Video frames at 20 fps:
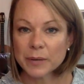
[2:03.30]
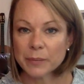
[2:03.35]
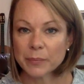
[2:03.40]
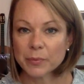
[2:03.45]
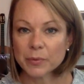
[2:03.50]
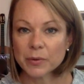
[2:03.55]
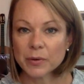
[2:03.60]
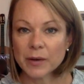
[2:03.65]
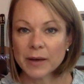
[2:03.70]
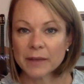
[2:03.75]

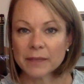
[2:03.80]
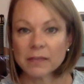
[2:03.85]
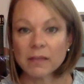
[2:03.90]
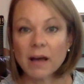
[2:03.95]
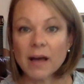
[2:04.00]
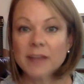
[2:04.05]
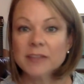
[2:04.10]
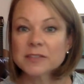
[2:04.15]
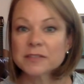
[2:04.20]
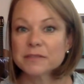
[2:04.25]
people had
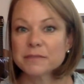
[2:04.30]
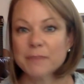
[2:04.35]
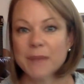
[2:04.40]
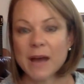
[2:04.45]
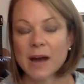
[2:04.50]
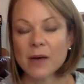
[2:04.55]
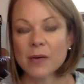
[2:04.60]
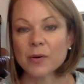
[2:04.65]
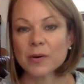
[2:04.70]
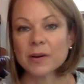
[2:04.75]
lots of
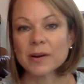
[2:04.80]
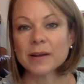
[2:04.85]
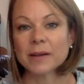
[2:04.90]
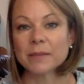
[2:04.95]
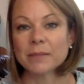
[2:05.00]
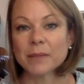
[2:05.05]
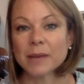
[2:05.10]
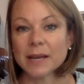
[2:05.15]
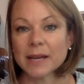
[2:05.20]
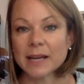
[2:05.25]
power
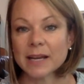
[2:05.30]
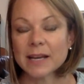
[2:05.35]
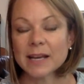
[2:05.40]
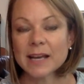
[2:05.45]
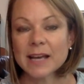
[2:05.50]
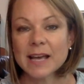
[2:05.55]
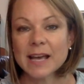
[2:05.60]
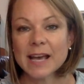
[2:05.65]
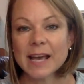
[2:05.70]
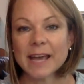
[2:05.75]
and
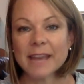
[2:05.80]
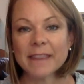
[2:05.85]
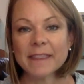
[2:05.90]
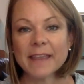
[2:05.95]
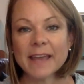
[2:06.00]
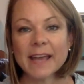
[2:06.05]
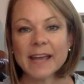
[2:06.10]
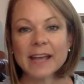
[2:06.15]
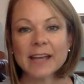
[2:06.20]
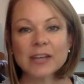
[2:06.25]
money,
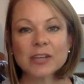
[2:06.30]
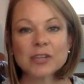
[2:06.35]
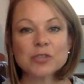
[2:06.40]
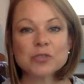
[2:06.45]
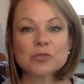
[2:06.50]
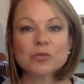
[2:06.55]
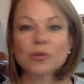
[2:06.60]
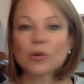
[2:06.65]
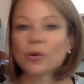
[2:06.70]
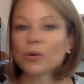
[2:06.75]
and they
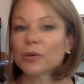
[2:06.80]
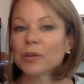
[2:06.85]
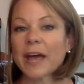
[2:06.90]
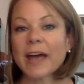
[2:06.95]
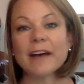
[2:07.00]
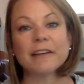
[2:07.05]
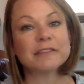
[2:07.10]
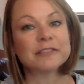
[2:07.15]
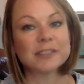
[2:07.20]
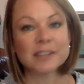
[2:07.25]
controlled
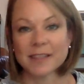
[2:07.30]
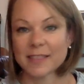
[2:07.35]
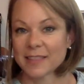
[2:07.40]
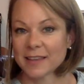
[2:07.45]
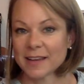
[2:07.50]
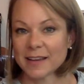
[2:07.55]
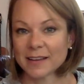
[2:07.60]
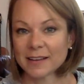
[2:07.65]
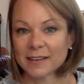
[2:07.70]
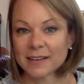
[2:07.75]

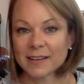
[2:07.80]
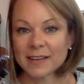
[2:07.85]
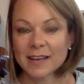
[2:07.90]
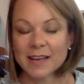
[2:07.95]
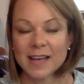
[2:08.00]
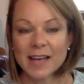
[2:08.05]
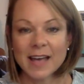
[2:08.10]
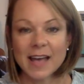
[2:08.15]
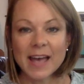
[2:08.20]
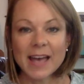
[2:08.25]
everything
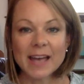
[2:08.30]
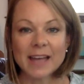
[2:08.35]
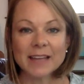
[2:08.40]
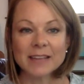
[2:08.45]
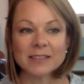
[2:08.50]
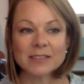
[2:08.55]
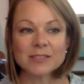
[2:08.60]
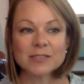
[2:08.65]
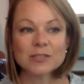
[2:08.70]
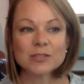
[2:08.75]

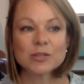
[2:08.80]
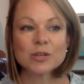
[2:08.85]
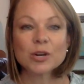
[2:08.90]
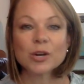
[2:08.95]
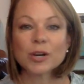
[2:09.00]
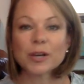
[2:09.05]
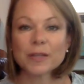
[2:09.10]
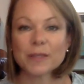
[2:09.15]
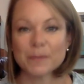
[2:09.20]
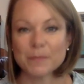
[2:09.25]
and
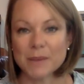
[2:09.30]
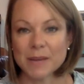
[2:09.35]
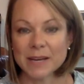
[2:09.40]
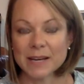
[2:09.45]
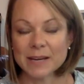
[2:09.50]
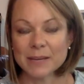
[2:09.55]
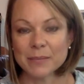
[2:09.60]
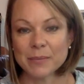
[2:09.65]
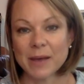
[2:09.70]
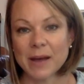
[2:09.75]
took the
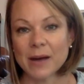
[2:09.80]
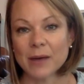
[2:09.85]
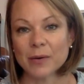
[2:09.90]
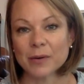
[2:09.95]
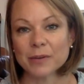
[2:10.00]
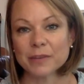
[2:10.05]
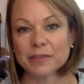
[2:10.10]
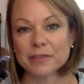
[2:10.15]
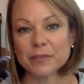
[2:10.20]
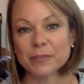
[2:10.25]
money and
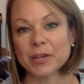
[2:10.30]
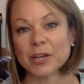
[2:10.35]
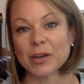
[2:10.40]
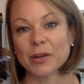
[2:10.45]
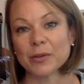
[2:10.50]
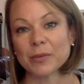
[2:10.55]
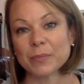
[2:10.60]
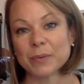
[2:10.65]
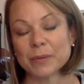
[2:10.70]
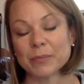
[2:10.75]
power from the
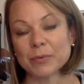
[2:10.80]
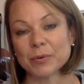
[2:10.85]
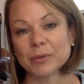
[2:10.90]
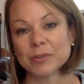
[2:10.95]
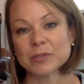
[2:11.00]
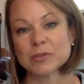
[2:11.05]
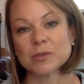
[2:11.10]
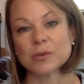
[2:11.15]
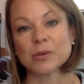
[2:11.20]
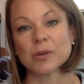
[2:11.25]
other people.
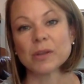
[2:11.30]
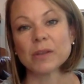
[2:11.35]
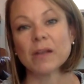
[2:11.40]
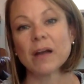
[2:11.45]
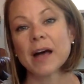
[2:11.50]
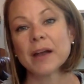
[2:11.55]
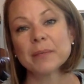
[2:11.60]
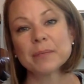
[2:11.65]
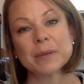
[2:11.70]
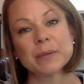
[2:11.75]
And so a
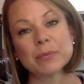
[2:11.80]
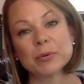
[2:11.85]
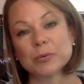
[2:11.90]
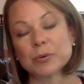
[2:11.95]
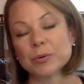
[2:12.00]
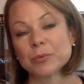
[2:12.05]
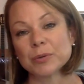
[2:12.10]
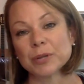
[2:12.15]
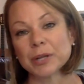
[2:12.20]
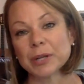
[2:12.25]
lot of people
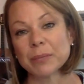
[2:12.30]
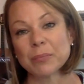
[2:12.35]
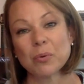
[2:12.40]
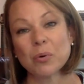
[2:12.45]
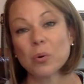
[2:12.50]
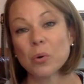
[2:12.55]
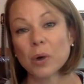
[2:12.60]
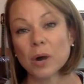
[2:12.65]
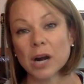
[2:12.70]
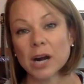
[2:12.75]
were really
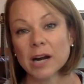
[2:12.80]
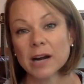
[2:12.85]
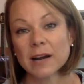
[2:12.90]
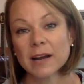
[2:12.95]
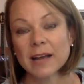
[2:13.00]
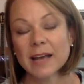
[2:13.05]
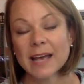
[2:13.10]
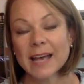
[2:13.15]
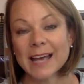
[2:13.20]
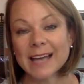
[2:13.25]
poor
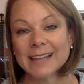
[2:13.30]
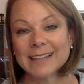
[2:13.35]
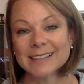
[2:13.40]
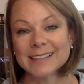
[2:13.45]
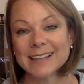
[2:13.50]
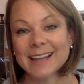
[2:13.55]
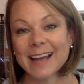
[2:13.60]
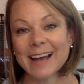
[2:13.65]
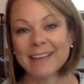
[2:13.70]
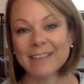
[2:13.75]
and
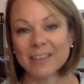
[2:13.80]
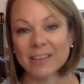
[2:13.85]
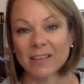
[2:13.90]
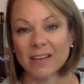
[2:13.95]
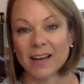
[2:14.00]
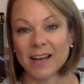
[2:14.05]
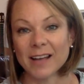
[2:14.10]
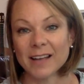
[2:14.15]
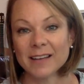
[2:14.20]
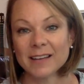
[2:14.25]
didn't have a
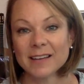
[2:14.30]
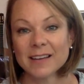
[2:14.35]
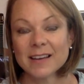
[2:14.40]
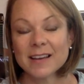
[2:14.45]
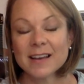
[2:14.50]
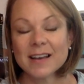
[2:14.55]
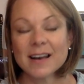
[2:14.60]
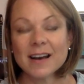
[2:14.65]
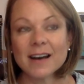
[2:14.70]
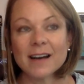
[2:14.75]
lot.
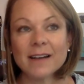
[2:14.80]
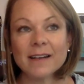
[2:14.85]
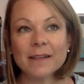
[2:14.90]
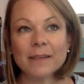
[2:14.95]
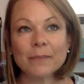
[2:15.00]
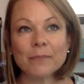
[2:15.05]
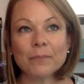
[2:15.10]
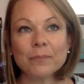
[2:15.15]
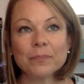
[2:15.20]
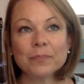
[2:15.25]

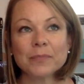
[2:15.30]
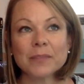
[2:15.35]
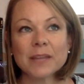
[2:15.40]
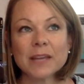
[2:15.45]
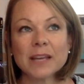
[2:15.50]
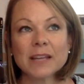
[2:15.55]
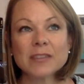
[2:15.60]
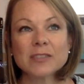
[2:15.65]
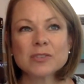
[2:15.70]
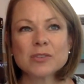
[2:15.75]
Um,
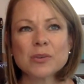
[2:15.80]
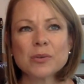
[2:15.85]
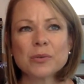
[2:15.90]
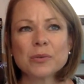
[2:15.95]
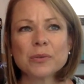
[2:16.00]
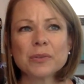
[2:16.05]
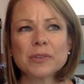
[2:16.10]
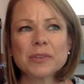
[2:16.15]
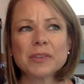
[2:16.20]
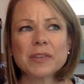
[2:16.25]
and so
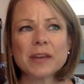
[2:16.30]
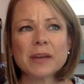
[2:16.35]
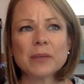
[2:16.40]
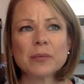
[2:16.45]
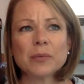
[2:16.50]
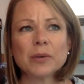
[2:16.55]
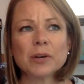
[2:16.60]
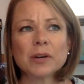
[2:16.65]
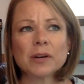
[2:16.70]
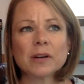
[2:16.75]
they
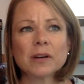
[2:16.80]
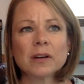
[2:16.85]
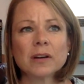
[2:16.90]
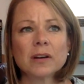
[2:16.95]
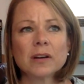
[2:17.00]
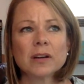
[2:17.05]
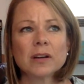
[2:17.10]
were,